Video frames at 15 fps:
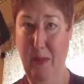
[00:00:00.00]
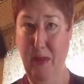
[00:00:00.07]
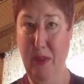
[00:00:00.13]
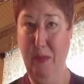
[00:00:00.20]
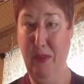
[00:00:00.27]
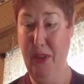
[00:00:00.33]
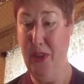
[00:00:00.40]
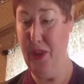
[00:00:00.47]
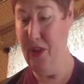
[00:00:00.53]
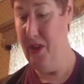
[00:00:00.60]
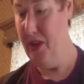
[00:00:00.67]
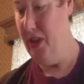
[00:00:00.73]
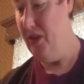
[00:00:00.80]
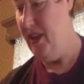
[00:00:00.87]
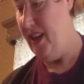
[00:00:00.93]
able to put
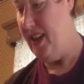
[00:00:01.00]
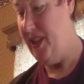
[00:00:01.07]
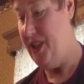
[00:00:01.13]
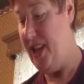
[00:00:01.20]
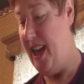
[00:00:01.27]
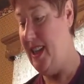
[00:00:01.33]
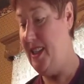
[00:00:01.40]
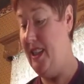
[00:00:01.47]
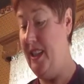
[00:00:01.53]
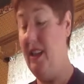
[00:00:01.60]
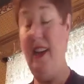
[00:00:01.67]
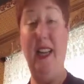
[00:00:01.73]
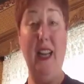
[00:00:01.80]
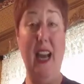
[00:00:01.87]
your luggage tags in there.